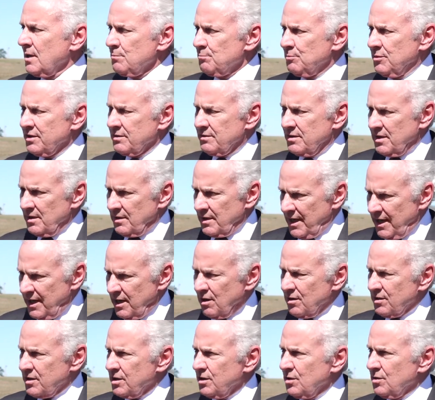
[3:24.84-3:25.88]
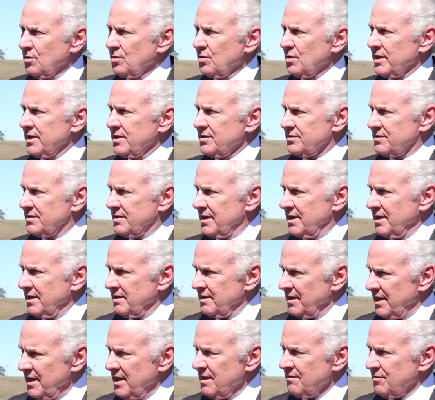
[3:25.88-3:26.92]
But our goal is to get
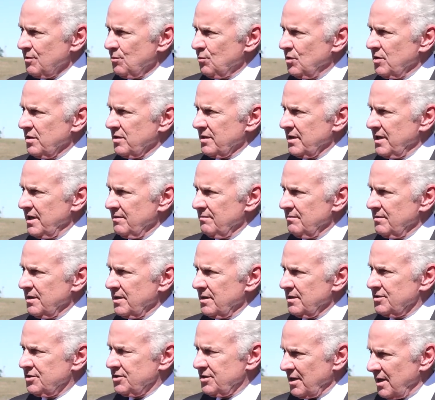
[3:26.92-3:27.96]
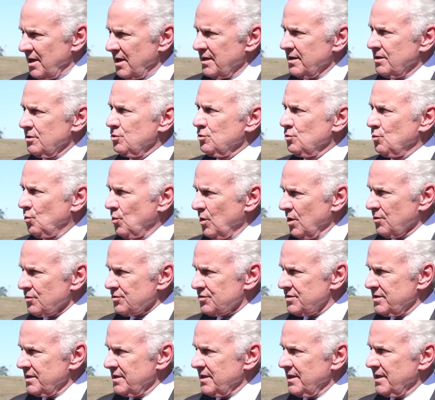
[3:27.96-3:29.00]
everyone a, a, shot who
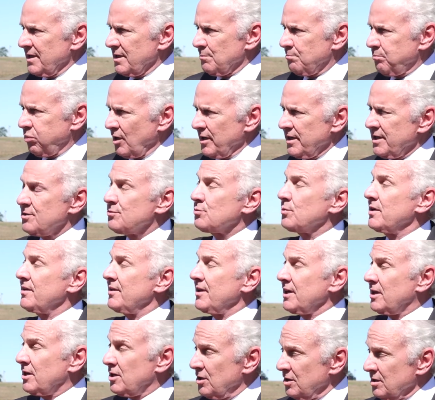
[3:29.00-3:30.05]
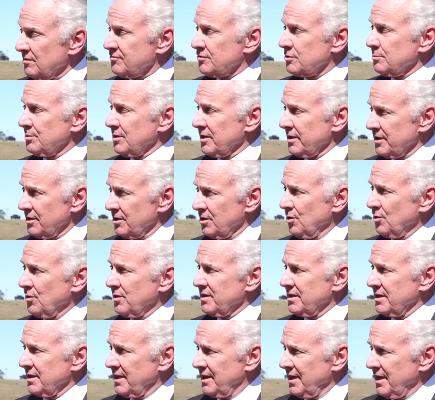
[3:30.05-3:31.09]
wants it at a place where they're comfortable in
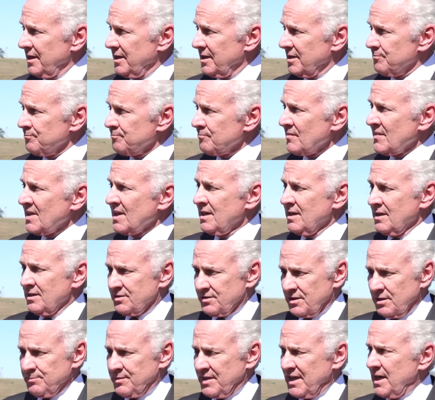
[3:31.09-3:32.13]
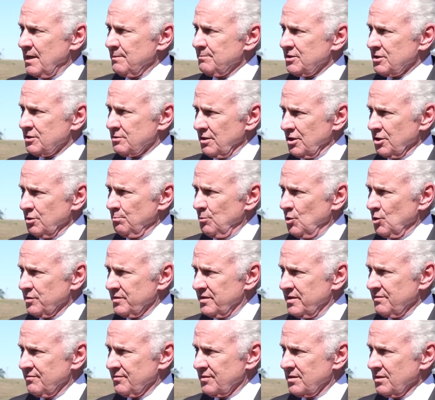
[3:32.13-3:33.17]
going to get it. Sometimes it's a little more
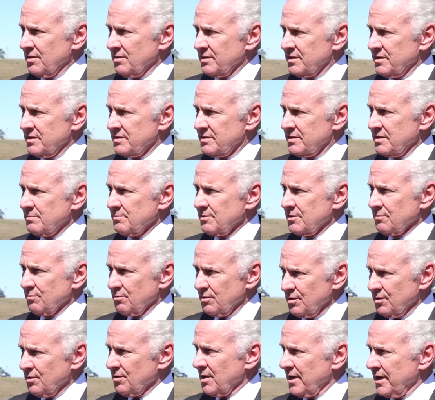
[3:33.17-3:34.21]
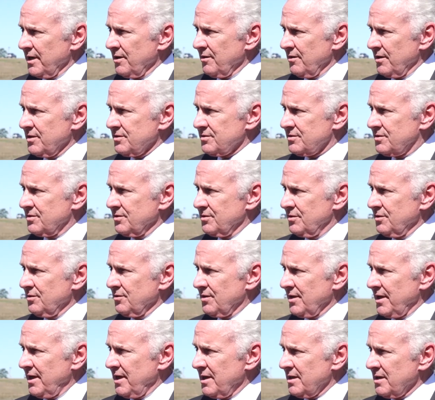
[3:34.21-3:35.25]
difficult in some of the rural areas to do
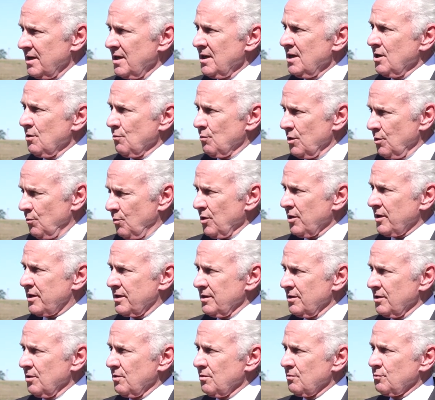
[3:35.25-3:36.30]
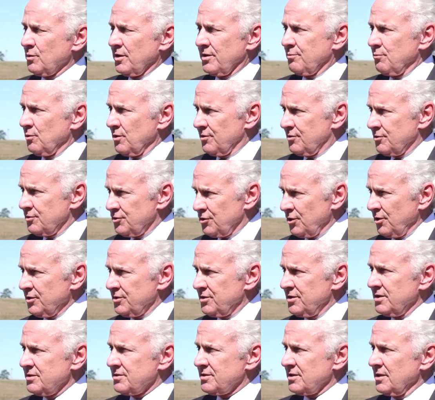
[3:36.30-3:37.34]
that. We're working on with, with
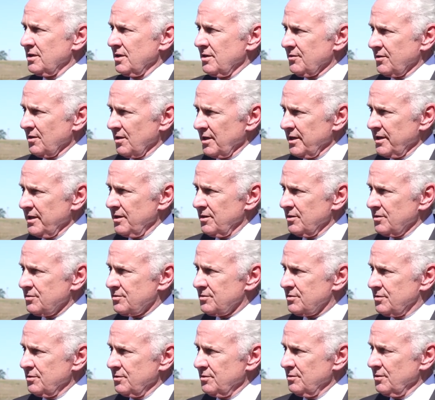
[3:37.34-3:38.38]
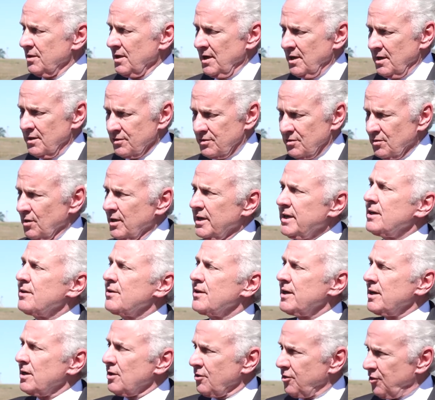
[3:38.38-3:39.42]
churches and other leaders to, to lend
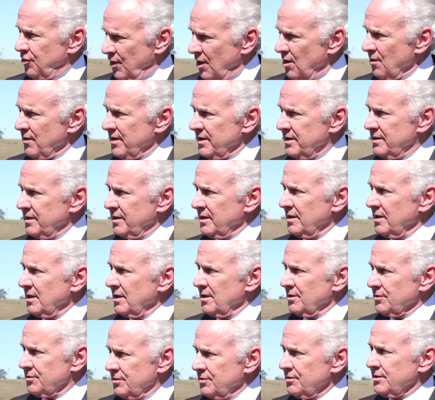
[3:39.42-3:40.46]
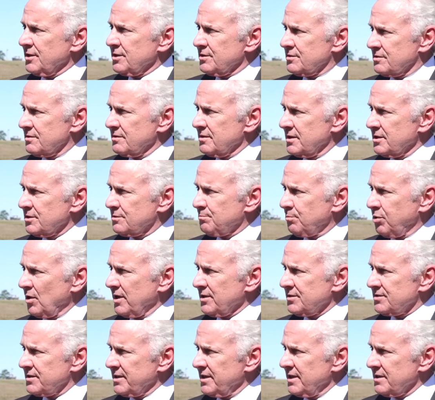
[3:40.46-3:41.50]
their authority to this, this
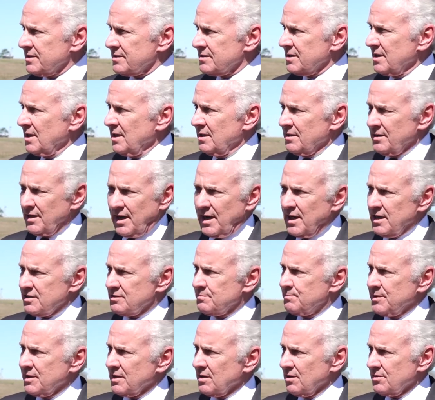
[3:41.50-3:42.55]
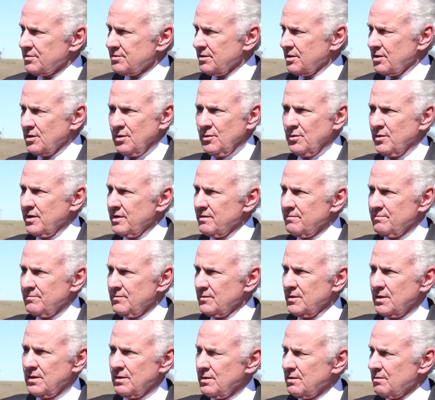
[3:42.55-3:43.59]
process. The hospitals are going
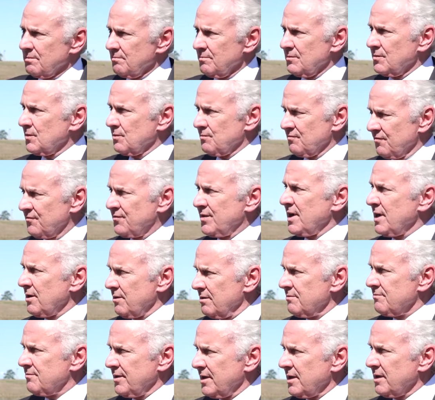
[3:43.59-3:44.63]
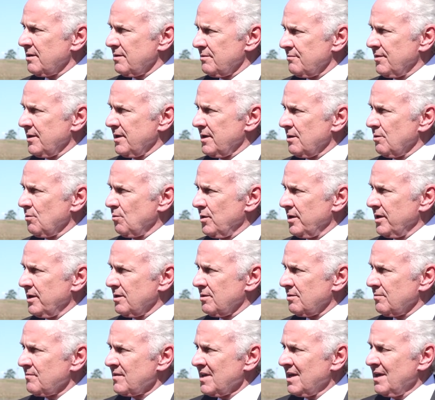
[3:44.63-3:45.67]
uh, very, very, very
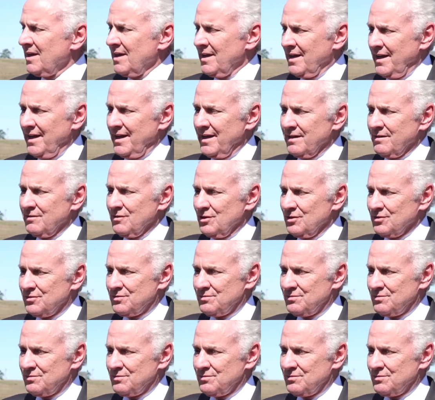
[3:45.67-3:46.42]
well. And